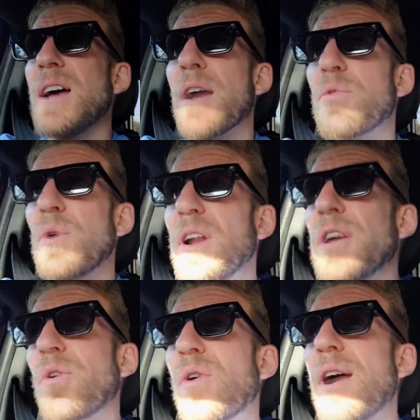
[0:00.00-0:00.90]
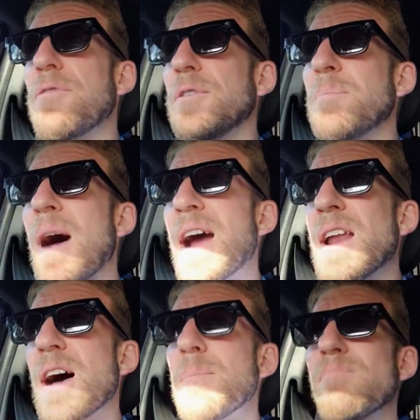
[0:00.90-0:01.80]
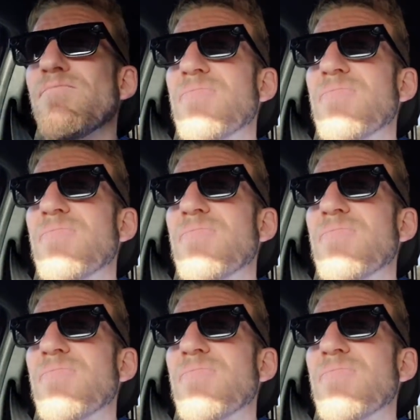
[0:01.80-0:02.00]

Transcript: I've really ruffled mine up.